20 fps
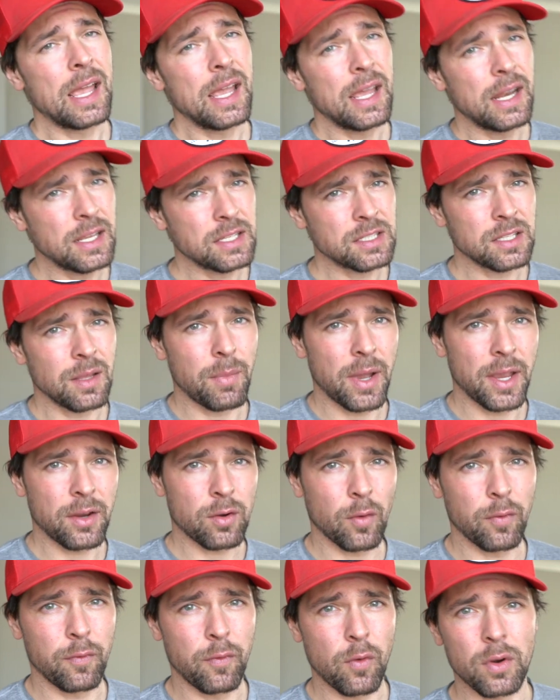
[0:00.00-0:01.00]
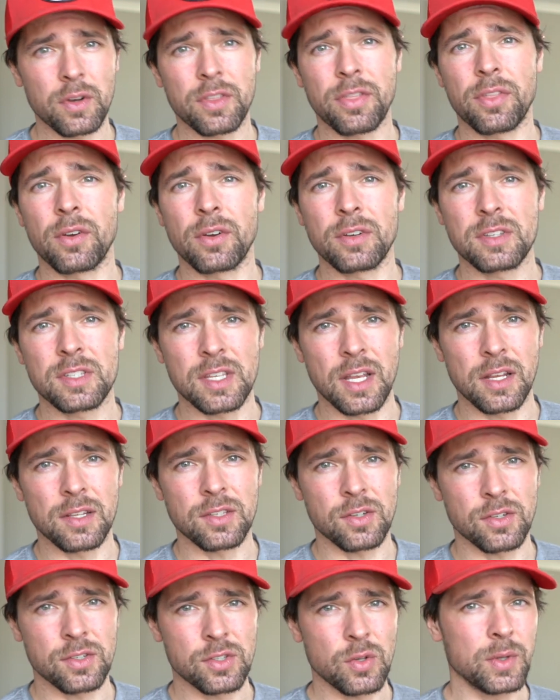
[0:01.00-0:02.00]
It is the micro four thirds
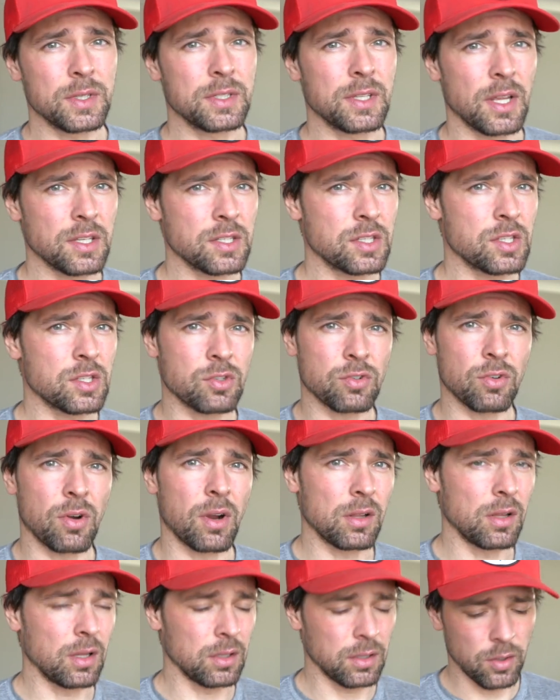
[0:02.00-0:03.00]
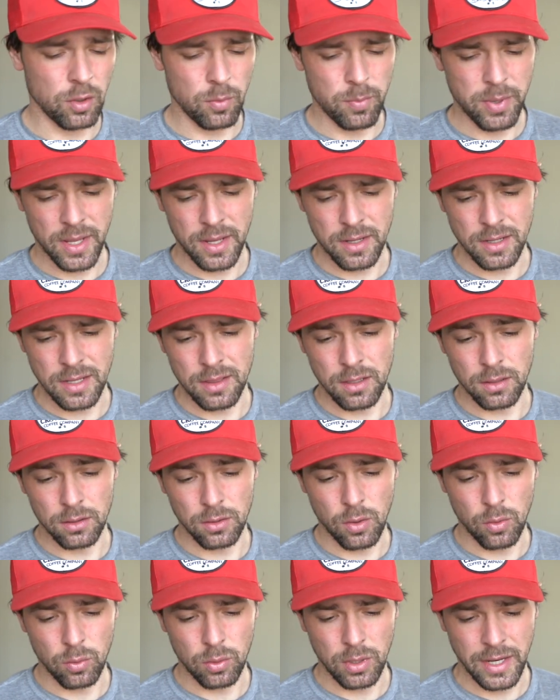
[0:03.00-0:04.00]
sensor, so it does struggle a little bit in the
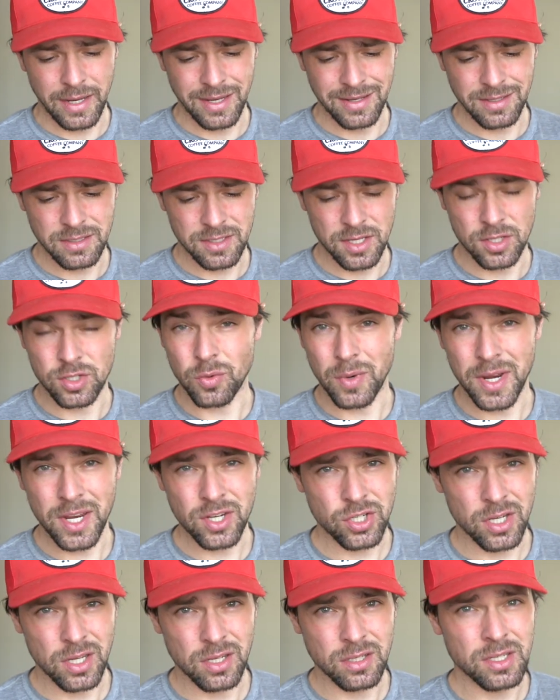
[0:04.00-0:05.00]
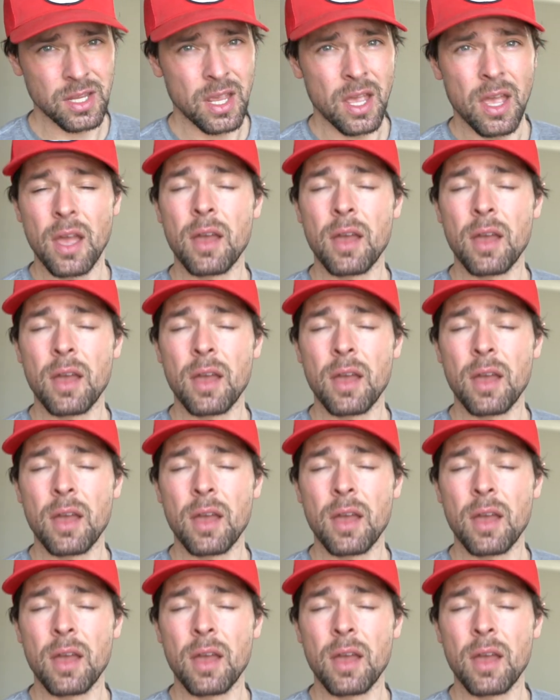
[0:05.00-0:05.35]
low light situations.